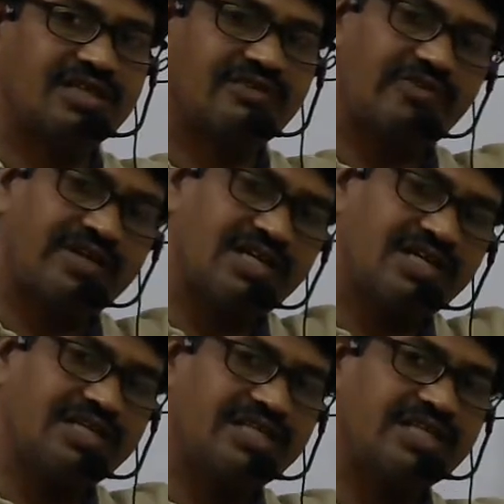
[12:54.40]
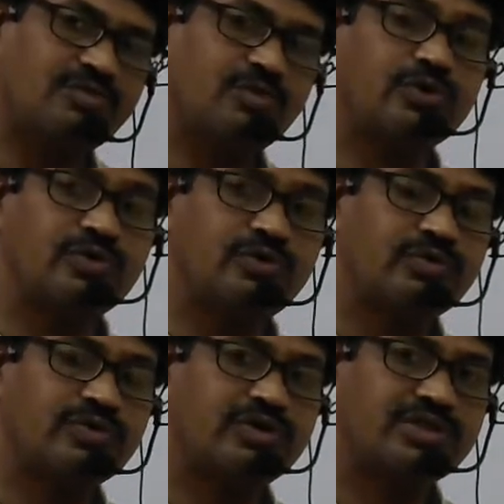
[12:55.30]
Finally, it move
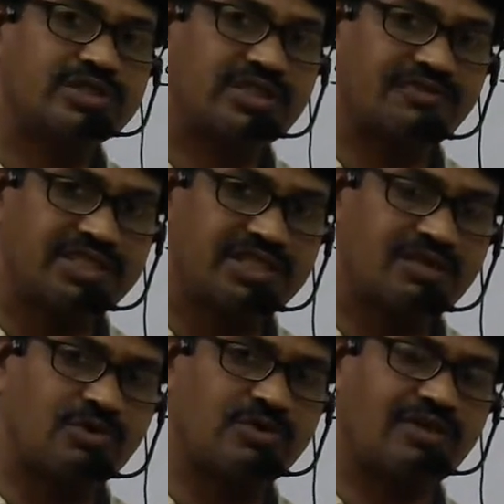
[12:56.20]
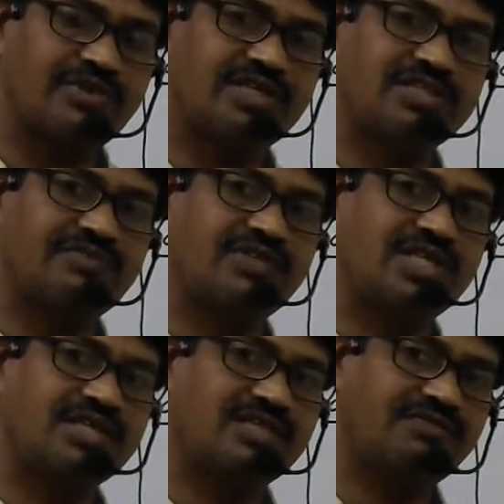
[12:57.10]
to sufficient amount of energy
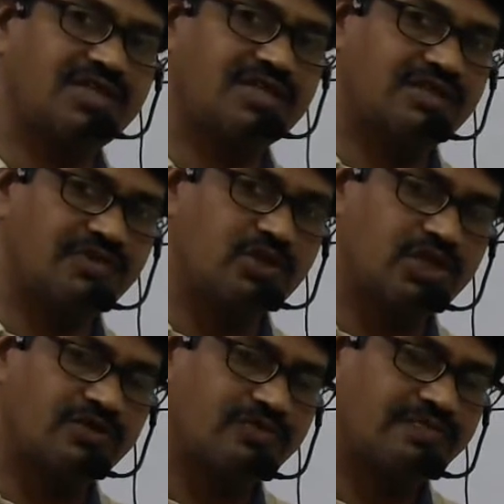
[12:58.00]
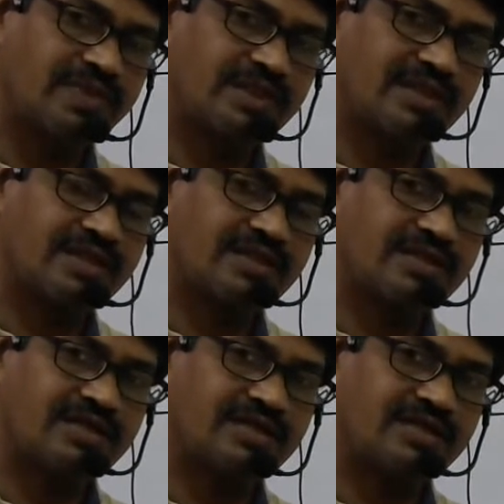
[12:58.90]
if you give.
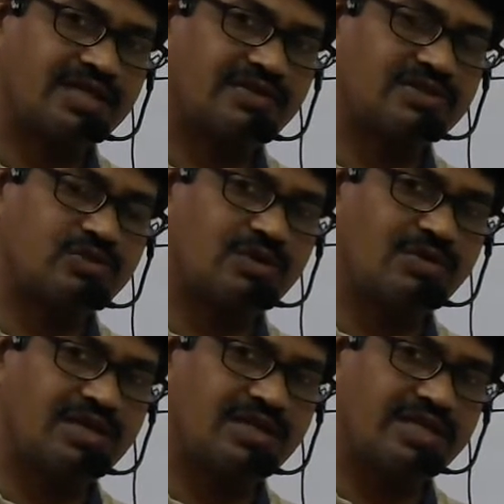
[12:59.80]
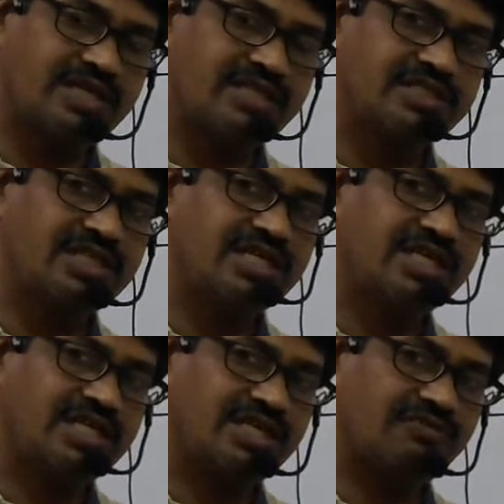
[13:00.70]
Otherwise, suitable
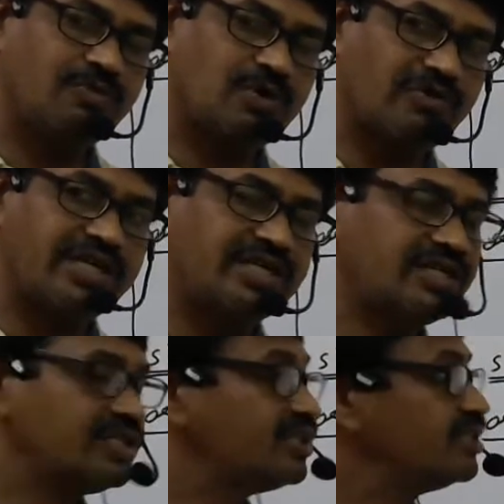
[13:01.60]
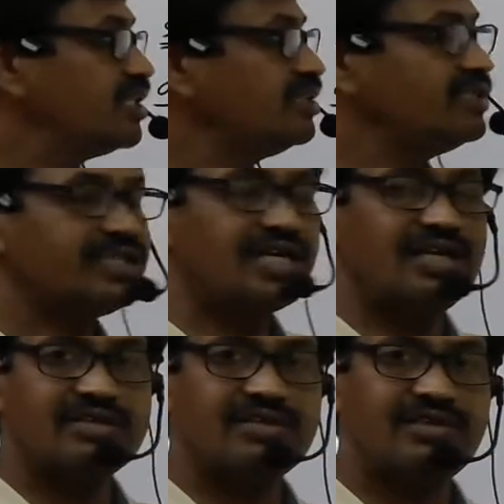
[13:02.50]
energy if you provide, then the
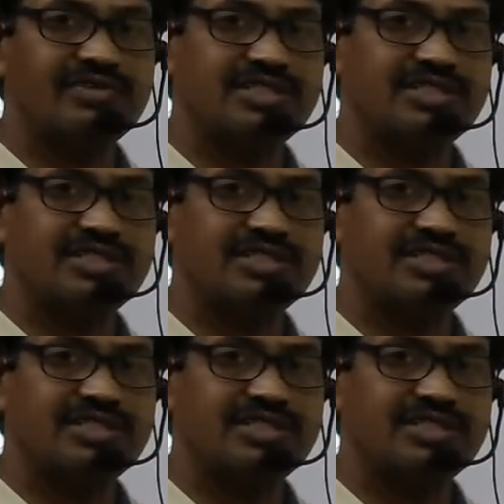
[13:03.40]
electron which